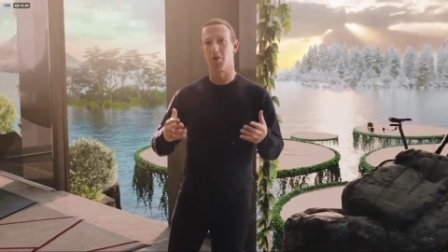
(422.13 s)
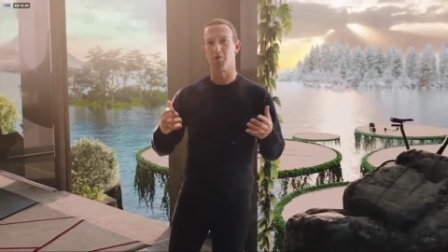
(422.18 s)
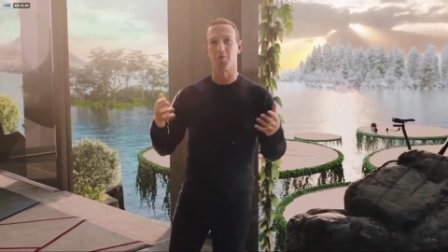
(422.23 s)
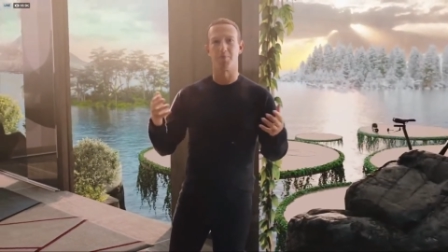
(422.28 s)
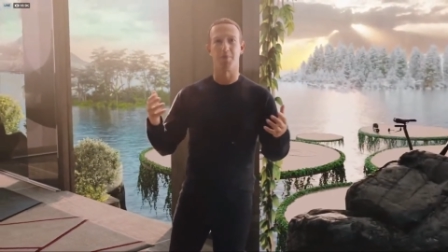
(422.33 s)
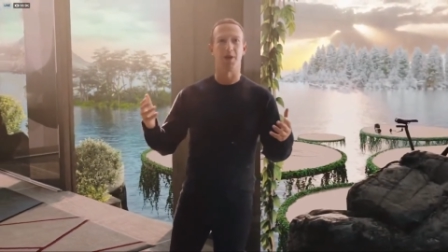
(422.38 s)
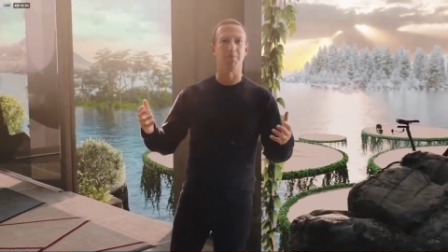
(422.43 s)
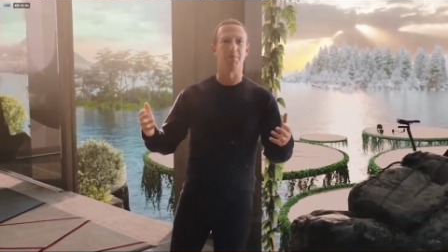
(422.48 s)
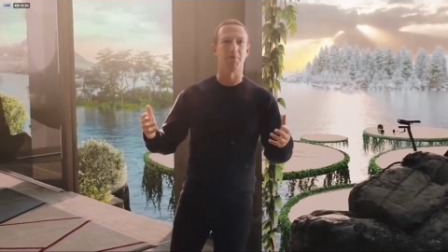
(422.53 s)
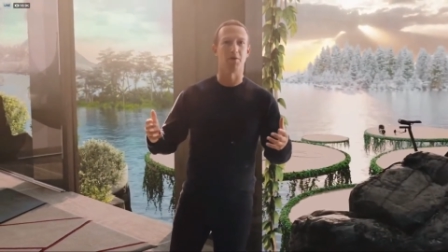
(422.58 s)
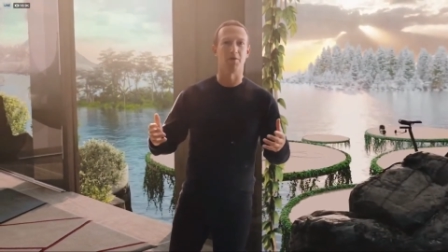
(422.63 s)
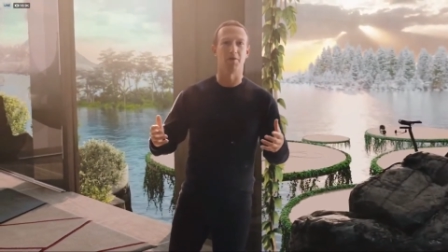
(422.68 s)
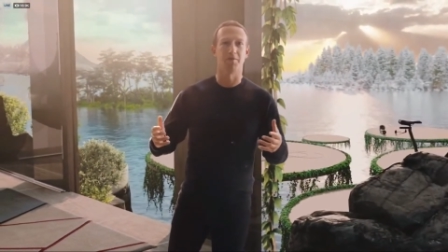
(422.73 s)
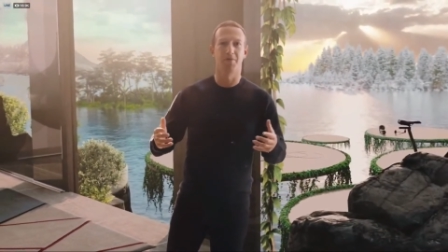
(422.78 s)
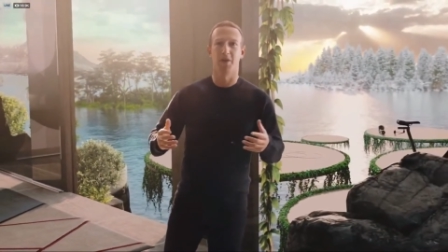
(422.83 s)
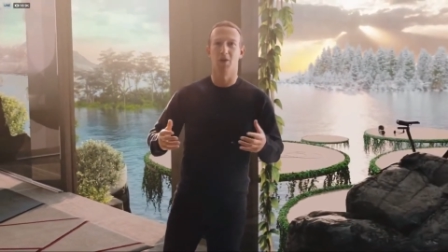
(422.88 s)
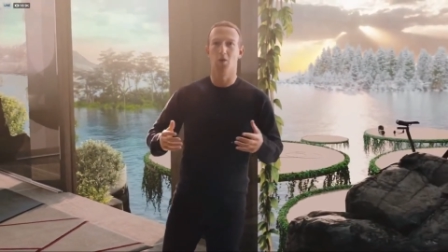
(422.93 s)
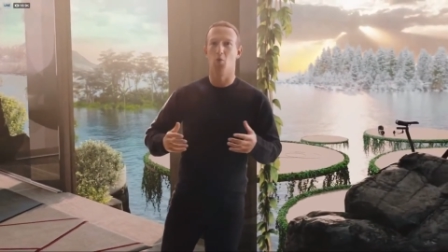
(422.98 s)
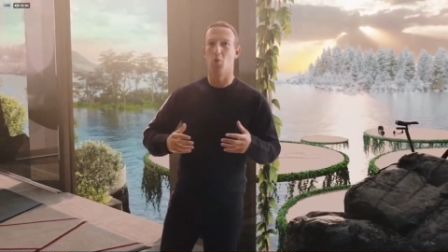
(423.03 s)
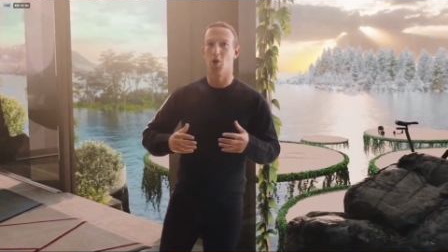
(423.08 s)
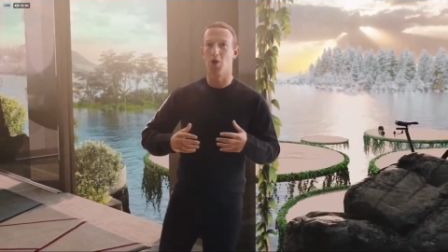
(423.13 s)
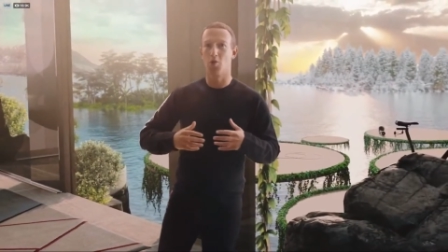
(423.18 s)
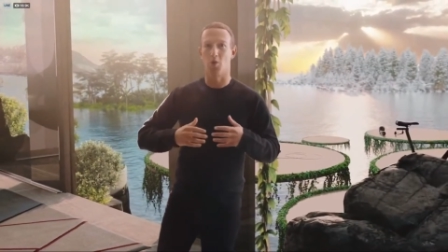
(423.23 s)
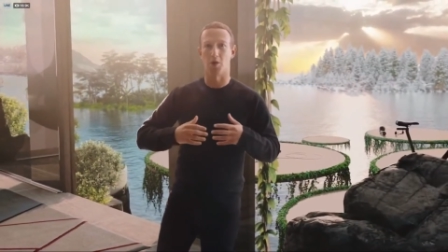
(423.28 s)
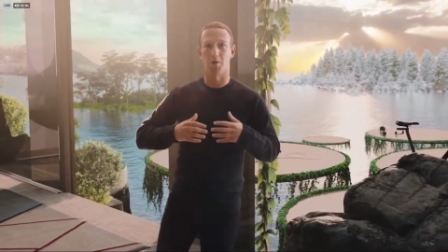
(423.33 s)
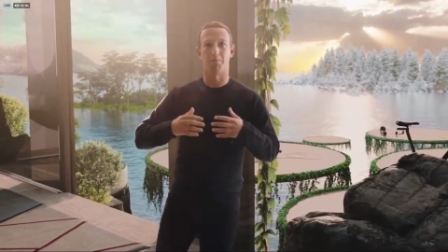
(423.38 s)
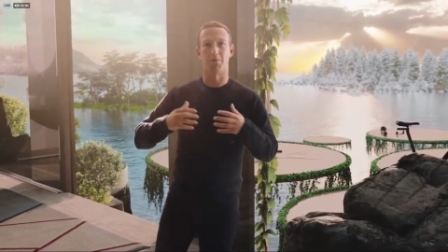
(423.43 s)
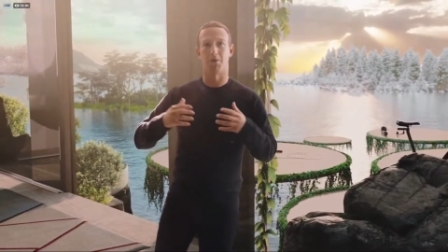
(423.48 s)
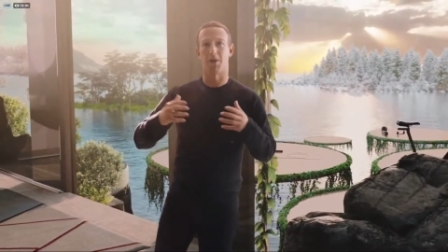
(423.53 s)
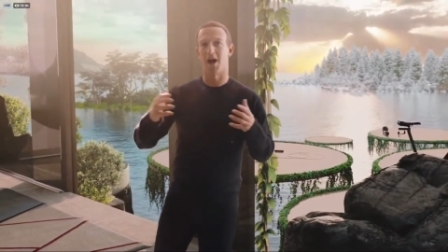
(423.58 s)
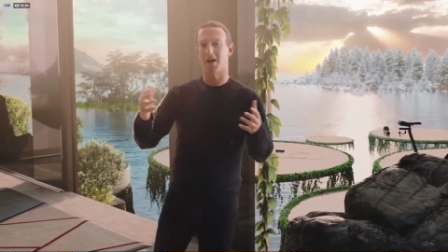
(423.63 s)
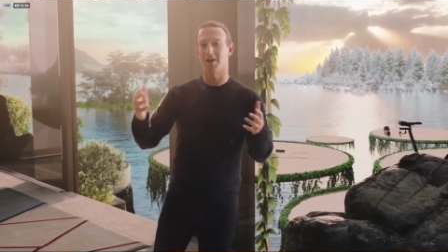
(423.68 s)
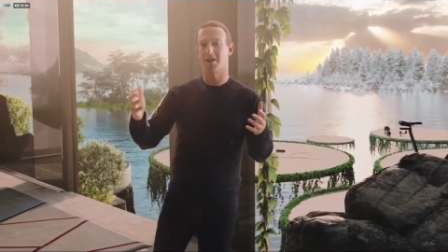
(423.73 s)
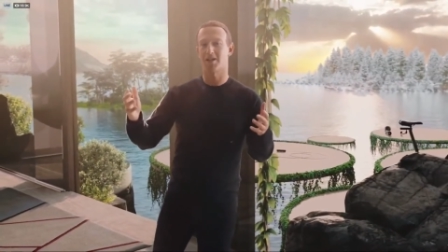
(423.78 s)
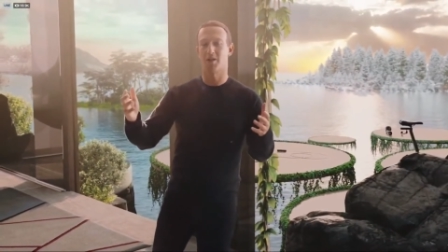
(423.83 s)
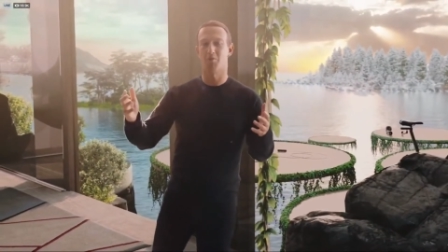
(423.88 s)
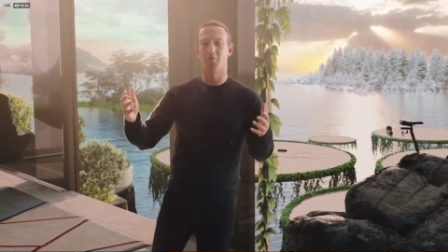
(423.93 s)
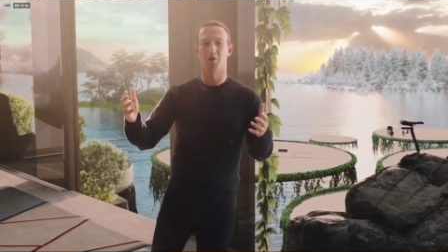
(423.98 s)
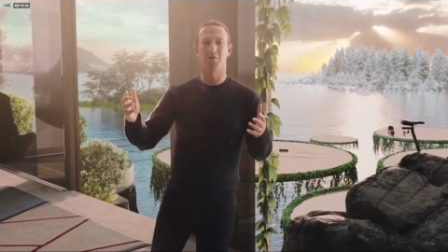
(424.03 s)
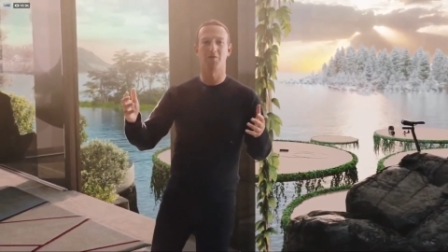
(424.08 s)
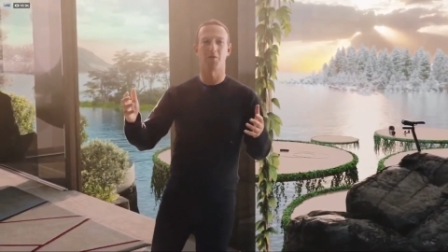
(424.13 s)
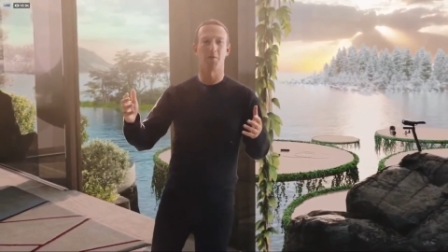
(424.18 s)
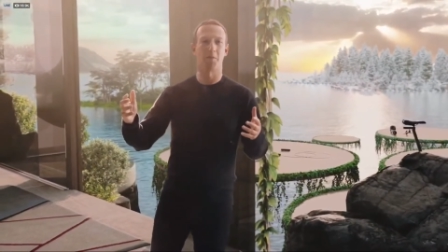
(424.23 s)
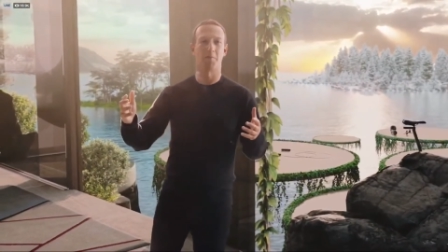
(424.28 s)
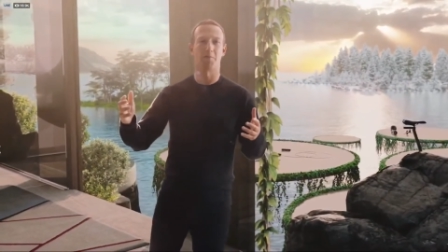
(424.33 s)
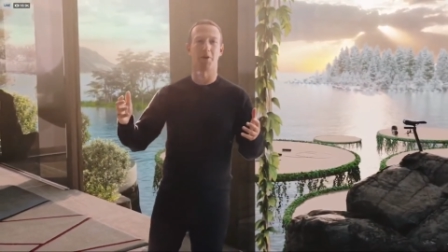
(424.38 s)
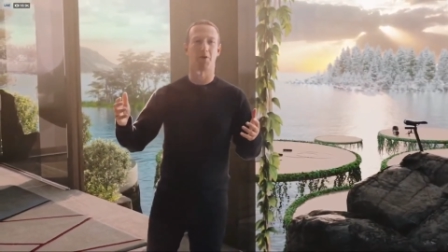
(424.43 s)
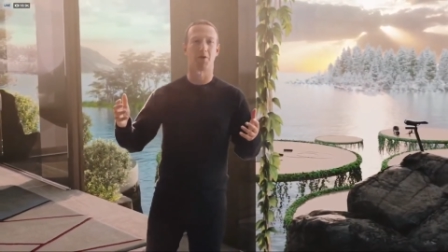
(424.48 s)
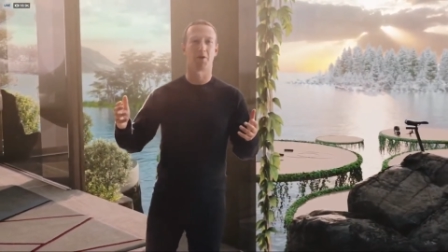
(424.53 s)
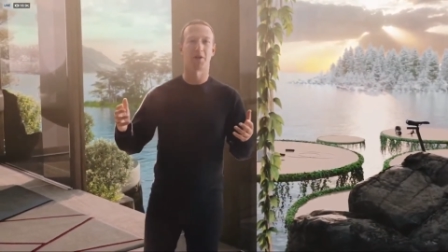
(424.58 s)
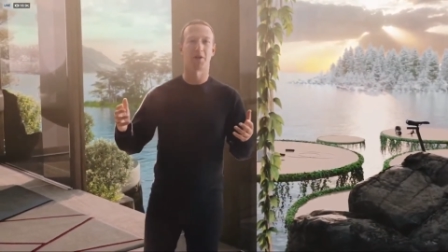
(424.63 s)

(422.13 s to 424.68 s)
other people when you want to block someone from